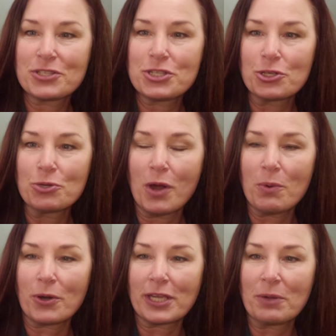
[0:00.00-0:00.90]
So you are
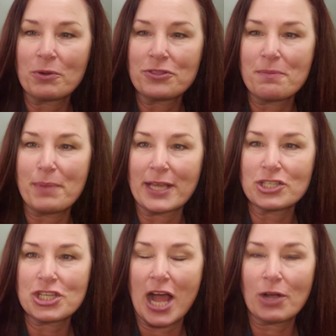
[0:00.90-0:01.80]
working with the
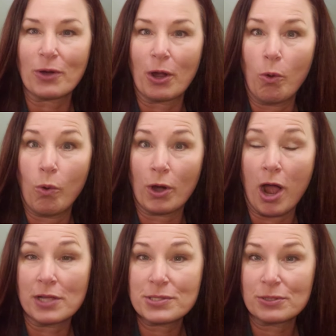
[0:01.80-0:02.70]
base chakra, or
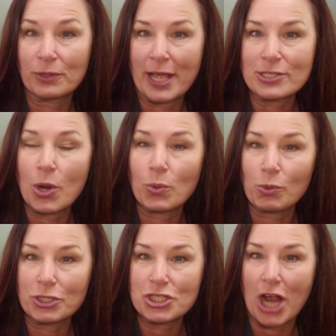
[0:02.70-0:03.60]
also known as
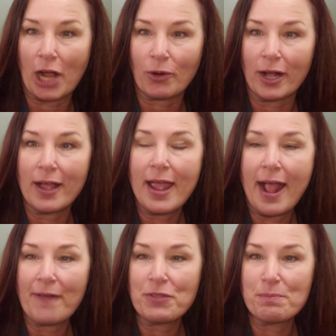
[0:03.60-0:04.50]
root chakra,
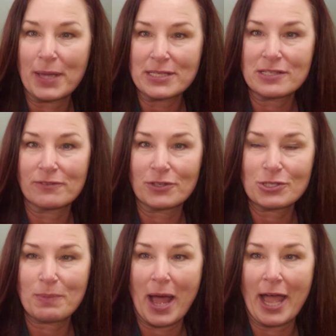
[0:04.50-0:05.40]
at the base of your
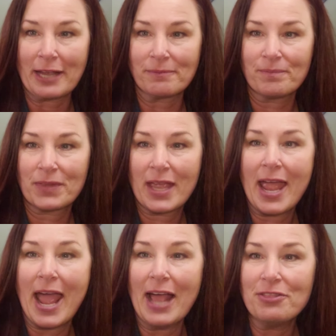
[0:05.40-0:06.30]
spine
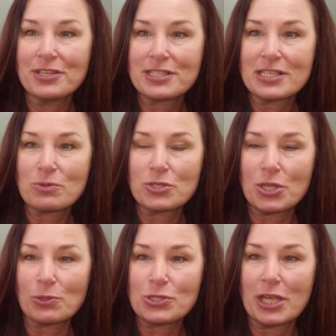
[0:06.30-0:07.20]
and this is
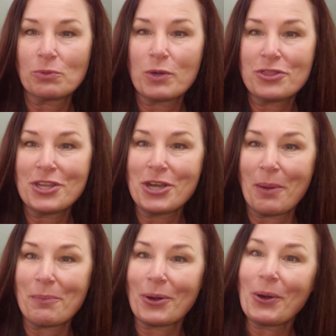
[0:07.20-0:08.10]
associated with the
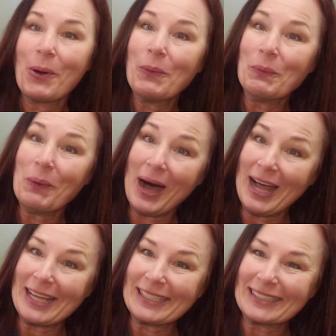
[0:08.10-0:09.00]
number
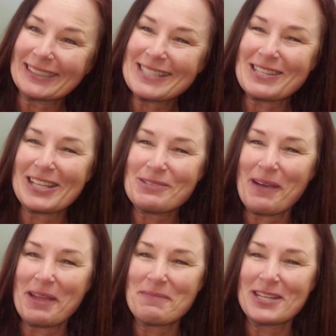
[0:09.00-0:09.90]
one. So that's
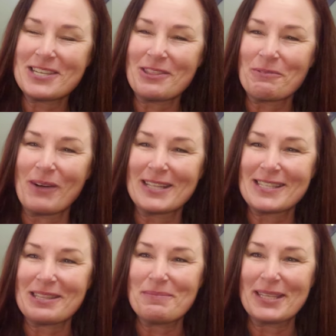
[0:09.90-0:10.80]
why I mentioned the ones
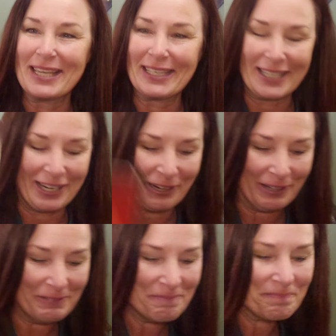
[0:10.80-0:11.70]
at the beginning
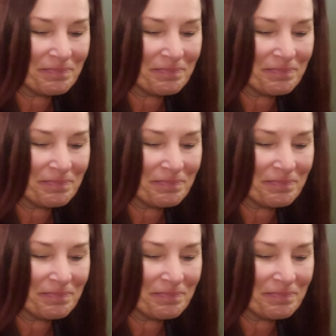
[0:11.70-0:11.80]
here.